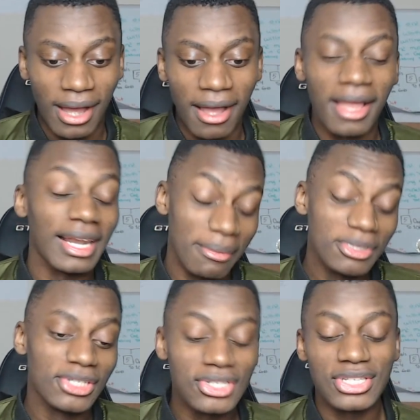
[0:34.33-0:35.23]
let me
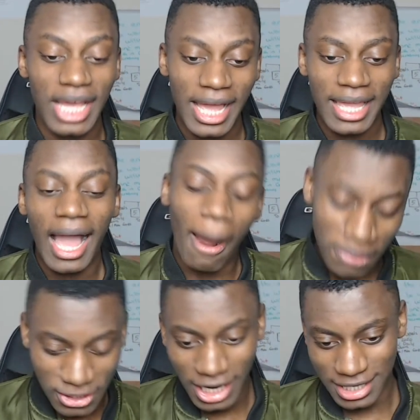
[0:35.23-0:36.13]
just say, I
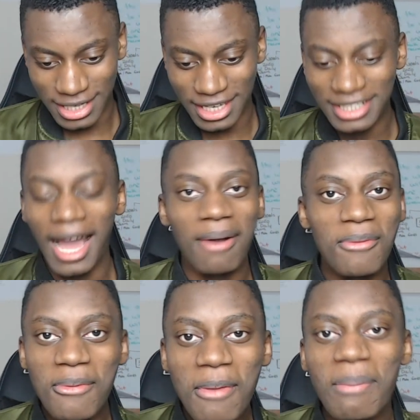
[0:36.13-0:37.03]
predicted it. Now,
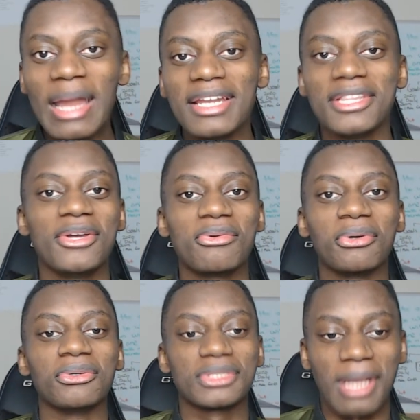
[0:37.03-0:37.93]
we bended the
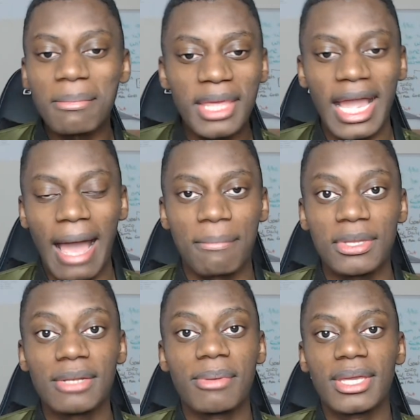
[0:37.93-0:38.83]
rules. Something
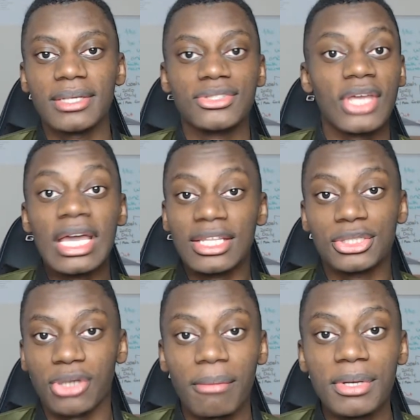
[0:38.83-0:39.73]
happened because the
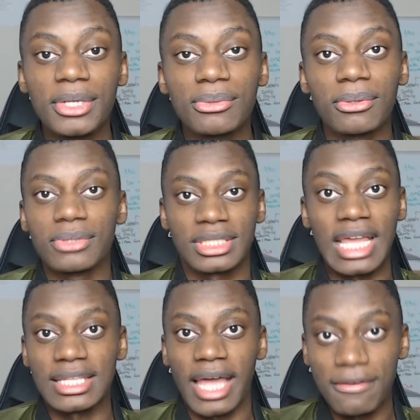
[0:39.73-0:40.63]
Germany rules
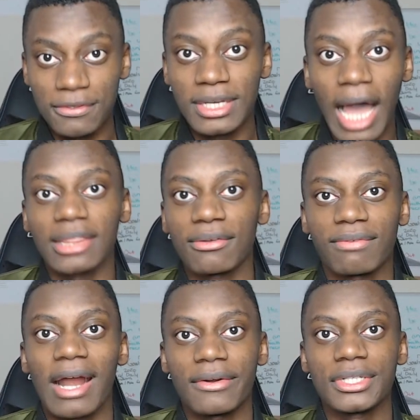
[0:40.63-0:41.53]
state that if you got the
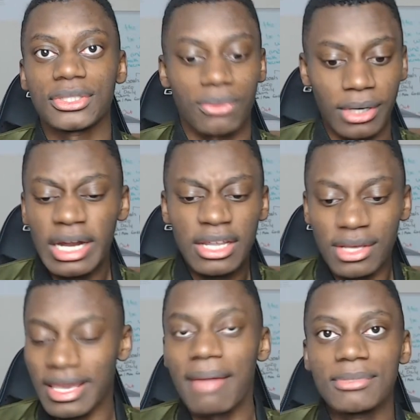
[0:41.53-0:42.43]
virus or you
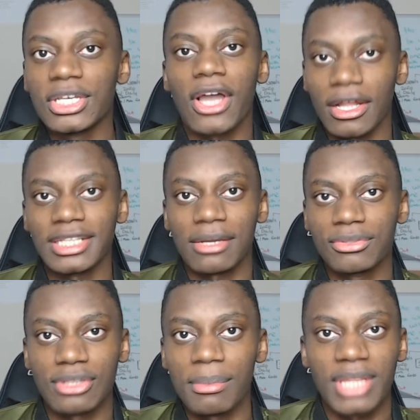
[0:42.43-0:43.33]
came into contact with
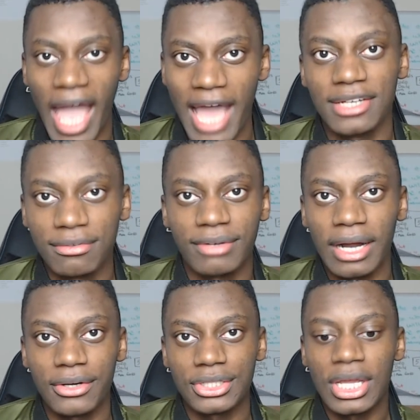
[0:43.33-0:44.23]
someone that had the
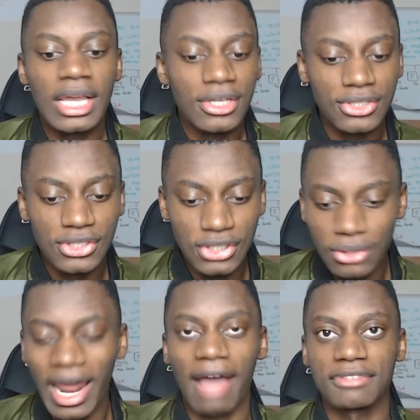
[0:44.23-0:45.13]
virus,
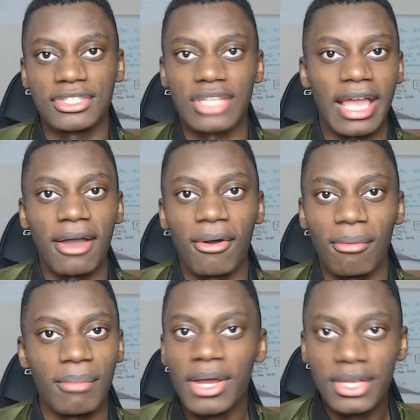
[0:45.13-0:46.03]
you'd have to stay at
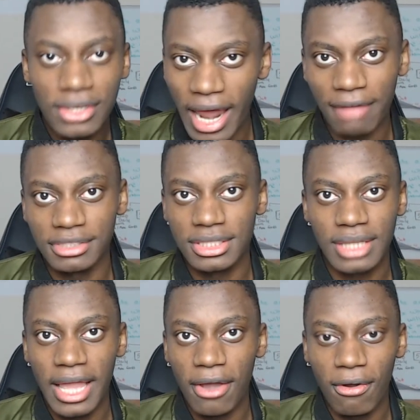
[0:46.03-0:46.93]
home. You'd have to
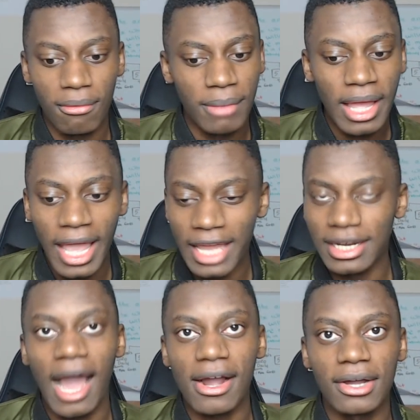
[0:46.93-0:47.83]
stay home and
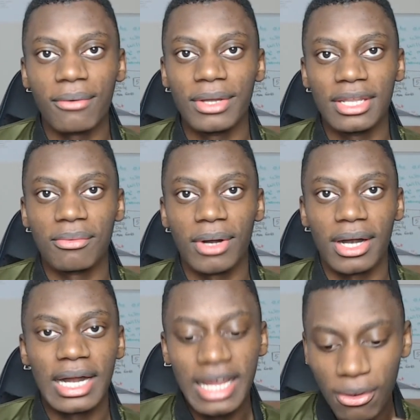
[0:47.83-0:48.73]
not go
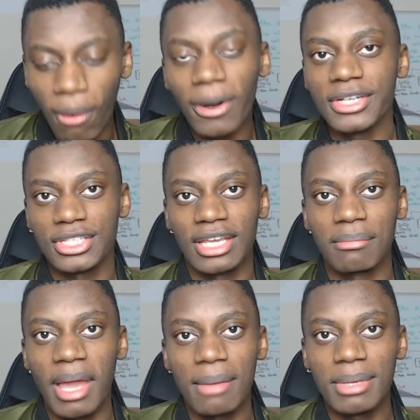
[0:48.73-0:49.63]
anywhere. Quarantine,
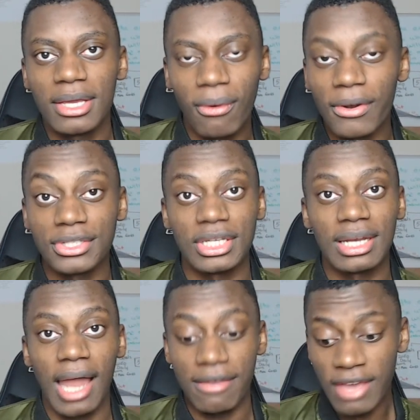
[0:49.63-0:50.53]
baby. Quarantine
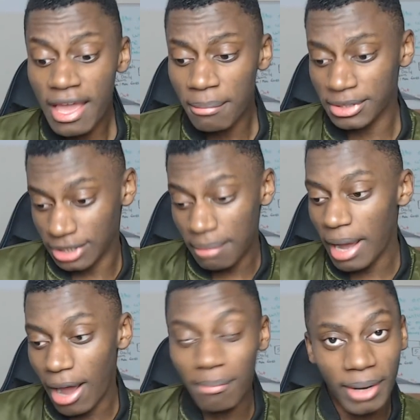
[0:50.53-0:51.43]
life. But
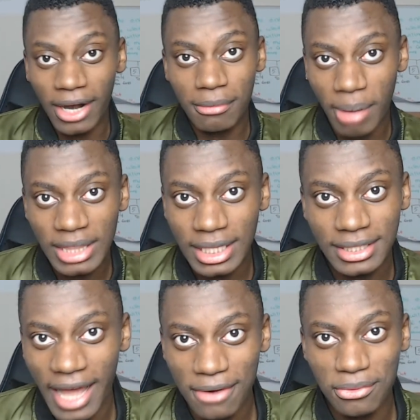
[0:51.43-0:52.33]
somehow Bayern bended
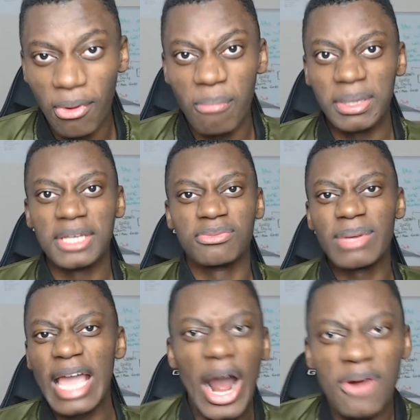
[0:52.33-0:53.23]
that rule because
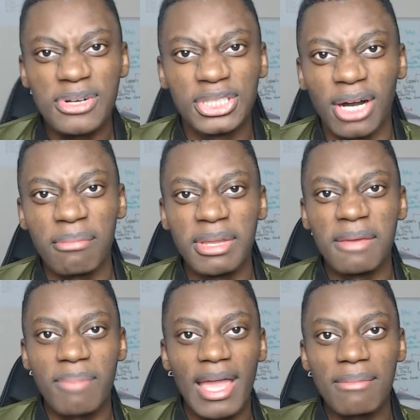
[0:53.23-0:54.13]
we own Germany,
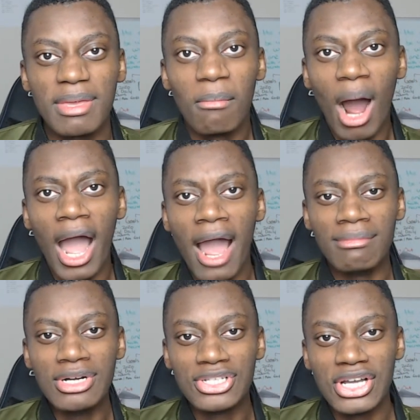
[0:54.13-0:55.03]
baby. Bayern
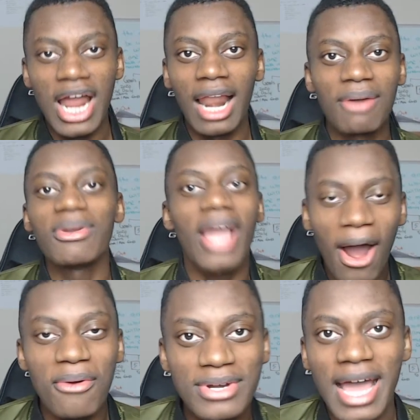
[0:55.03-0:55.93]
Munich, we
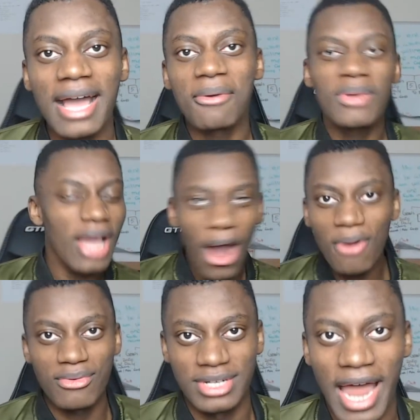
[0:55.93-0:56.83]
own that. We
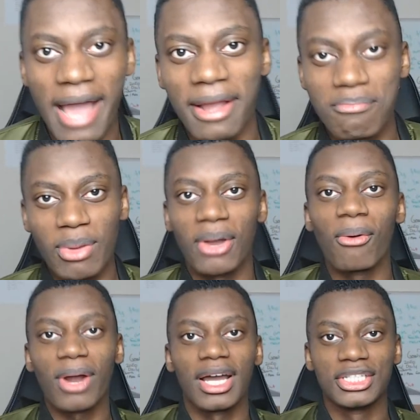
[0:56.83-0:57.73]
own that big
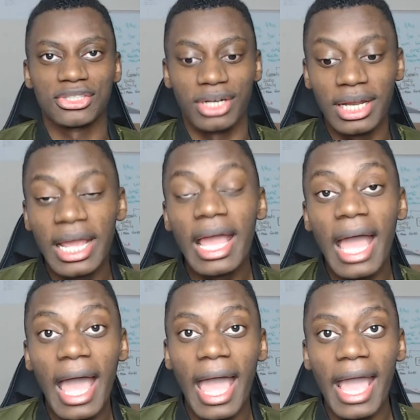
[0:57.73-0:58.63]
old country.
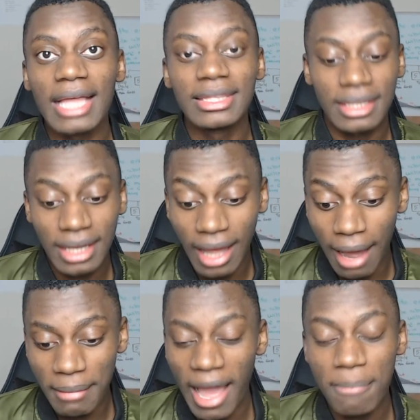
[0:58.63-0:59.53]
And
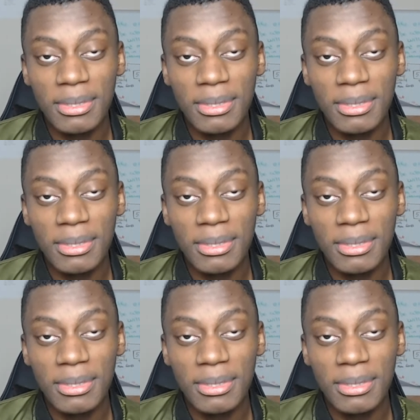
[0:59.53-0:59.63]
I'm happy